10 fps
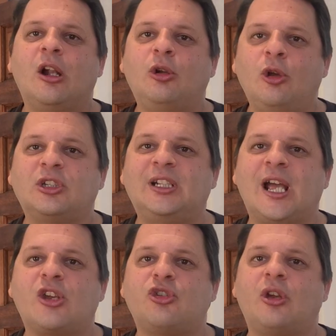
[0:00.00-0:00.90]
looks
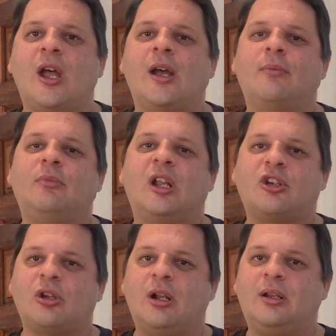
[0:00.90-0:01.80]
like
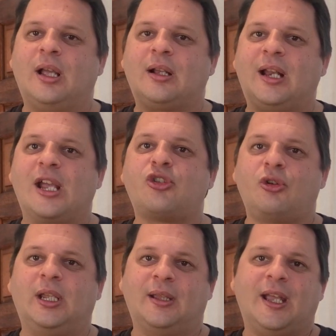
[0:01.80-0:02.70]

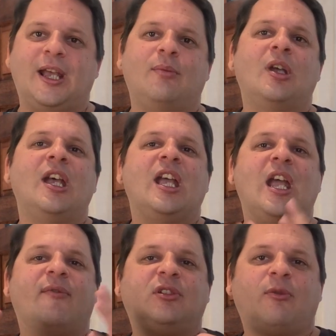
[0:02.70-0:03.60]
luxury. Okay,
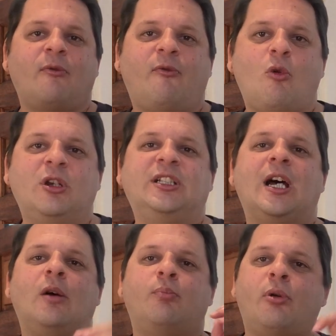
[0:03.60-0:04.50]
if it's fallen
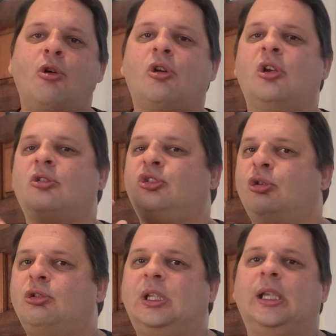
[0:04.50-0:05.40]
down, broken,
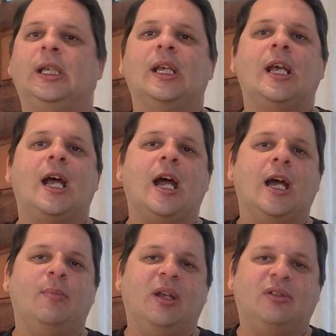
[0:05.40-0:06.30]
dirty,
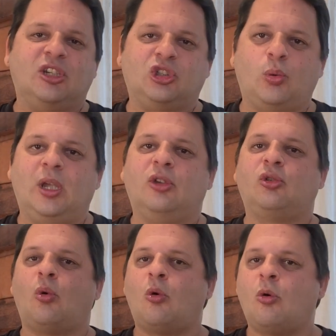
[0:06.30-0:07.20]
if there's
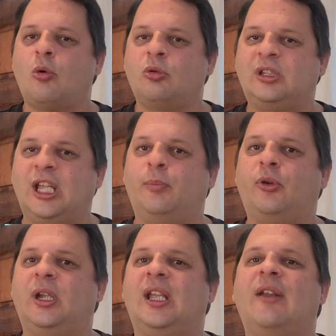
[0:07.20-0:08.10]
twigs or
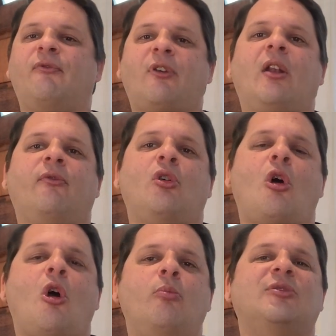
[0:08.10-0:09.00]
debris in front of your
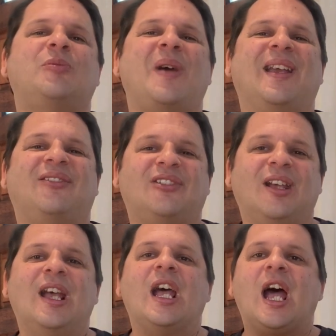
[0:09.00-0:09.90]
home space,
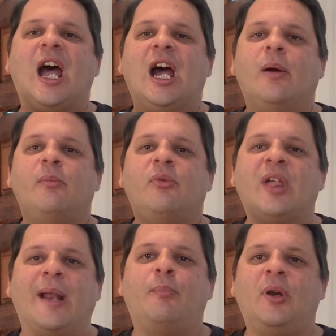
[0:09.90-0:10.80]

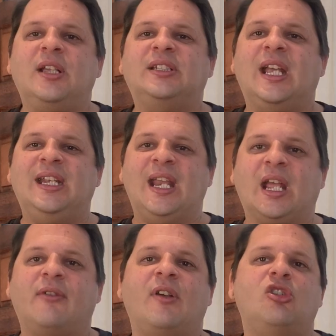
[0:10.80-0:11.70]
that brings in
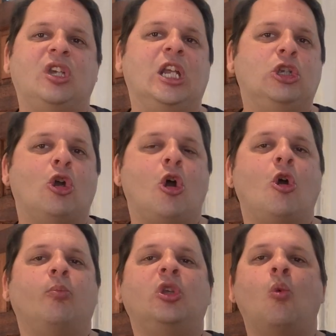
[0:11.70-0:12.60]
negative energy into your
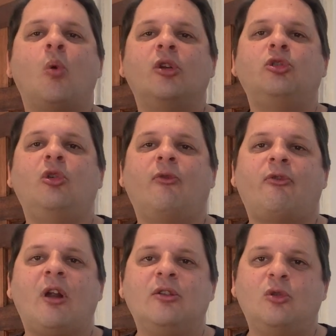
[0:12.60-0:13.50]
home. You want
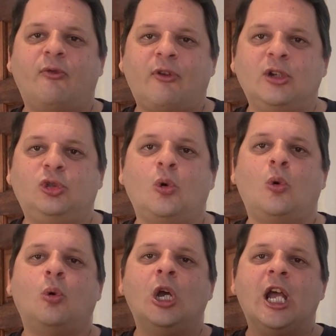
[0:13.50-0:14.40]
your front
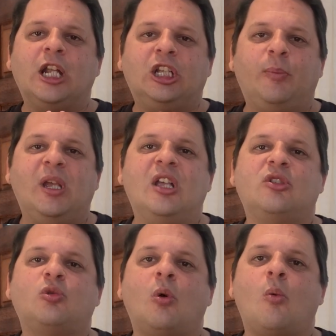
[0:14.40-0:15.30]
door to be
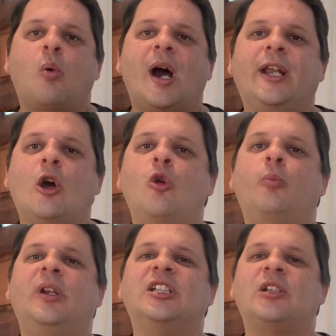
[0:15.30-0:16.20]
as wide
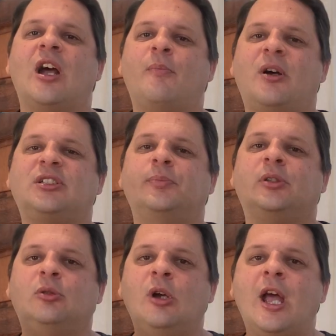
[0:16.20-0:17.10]
open as
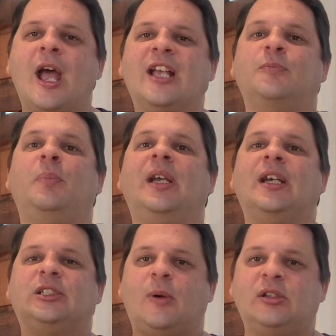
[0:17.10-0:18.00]
possible, as big
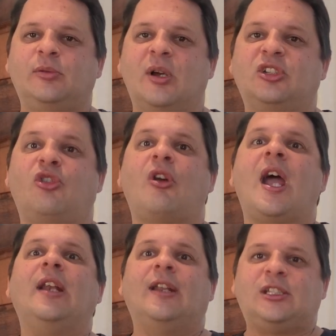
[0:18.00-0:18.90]
as possible, as
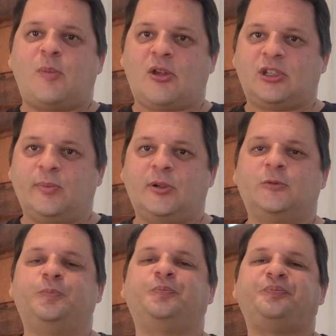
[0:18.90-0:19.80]
grand as possible.